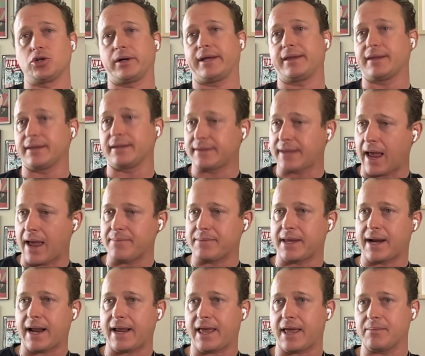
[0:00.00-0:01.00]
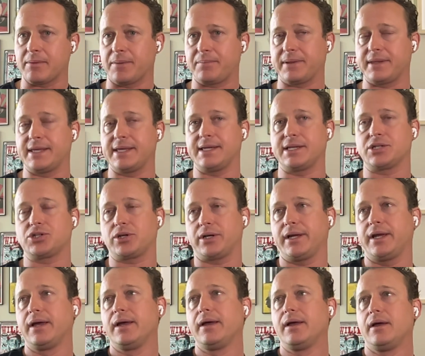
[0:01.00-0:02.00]
During the time that I came up in the
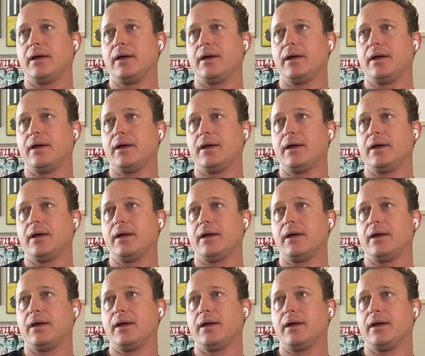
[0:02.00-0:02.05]
industry,